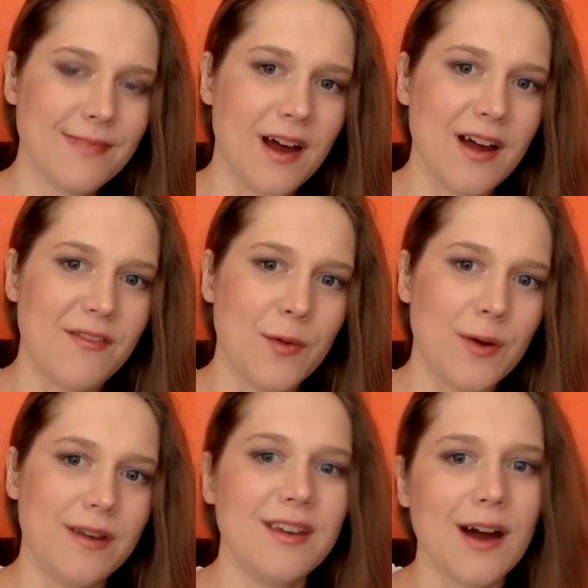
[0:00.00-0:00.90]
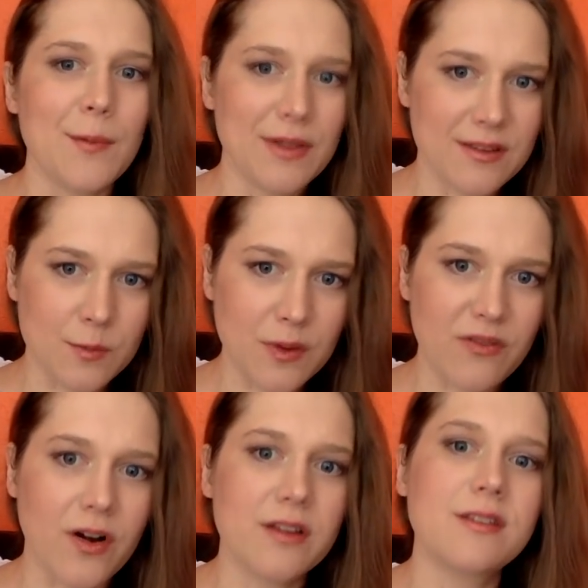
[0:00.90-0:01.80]
Hi everyone, I'm Elizabeth
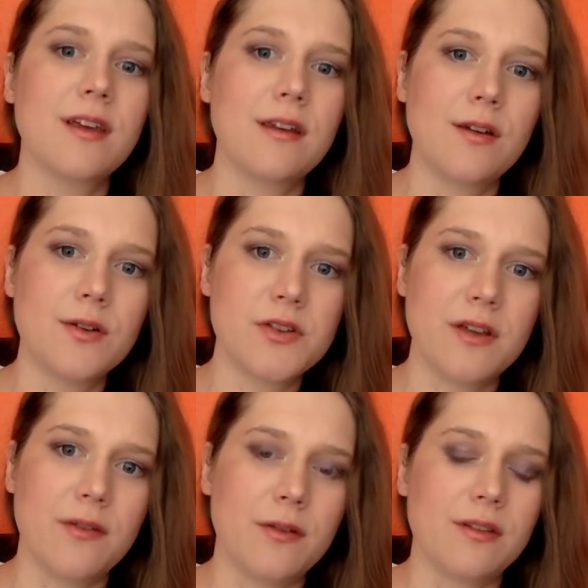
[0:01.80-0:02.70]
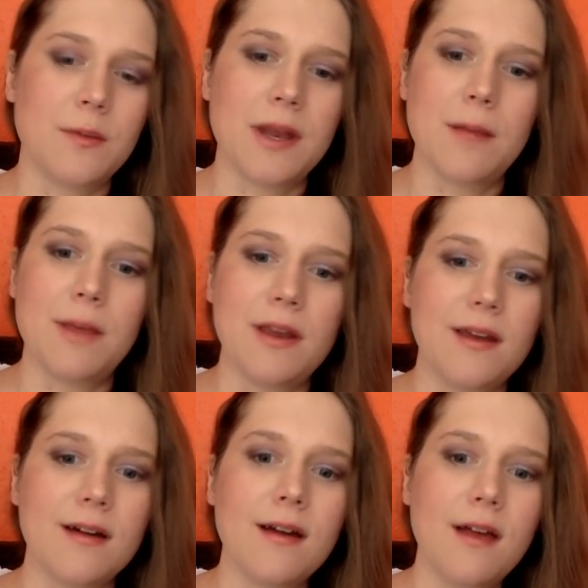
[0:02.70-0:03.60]
Voss, Editor-in-Chief of Disobedient
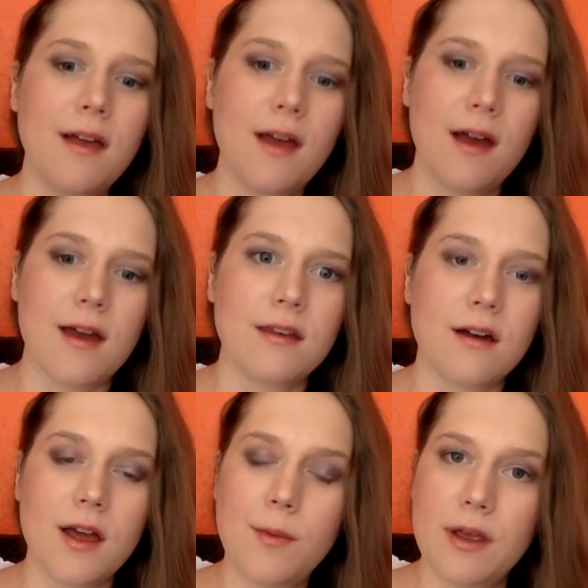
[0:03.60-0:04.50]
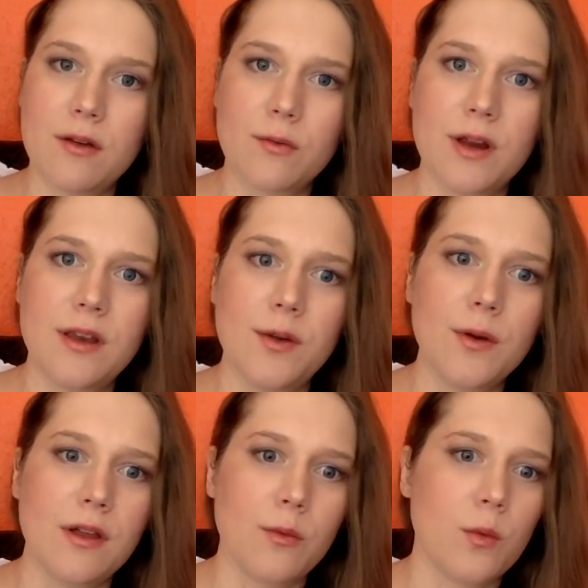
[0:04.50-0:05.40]
Media, and I'm here to read you
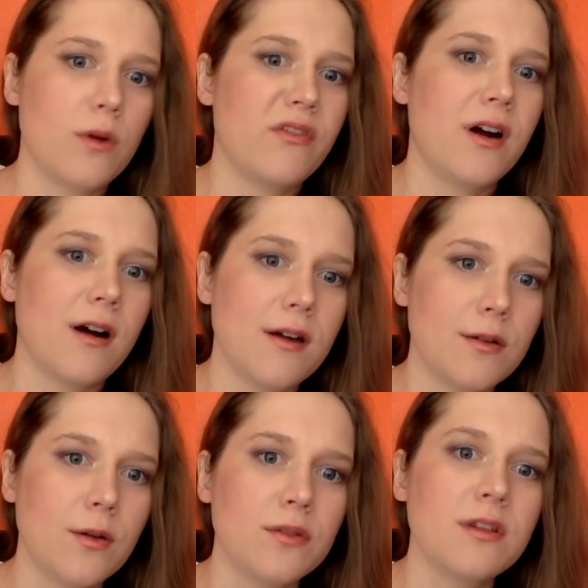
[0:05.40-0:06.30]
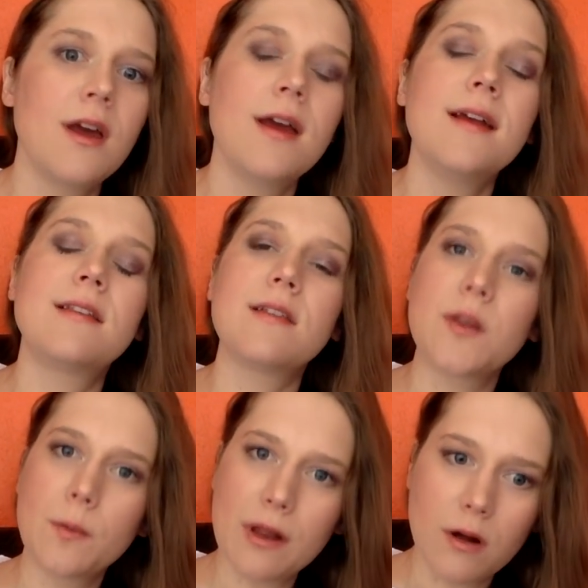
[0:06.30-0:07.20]
another one of our articles. It's a
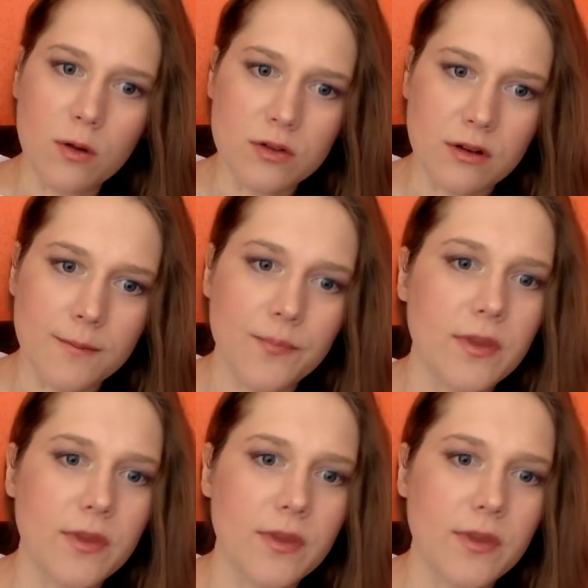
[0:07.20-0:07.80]
little bit older.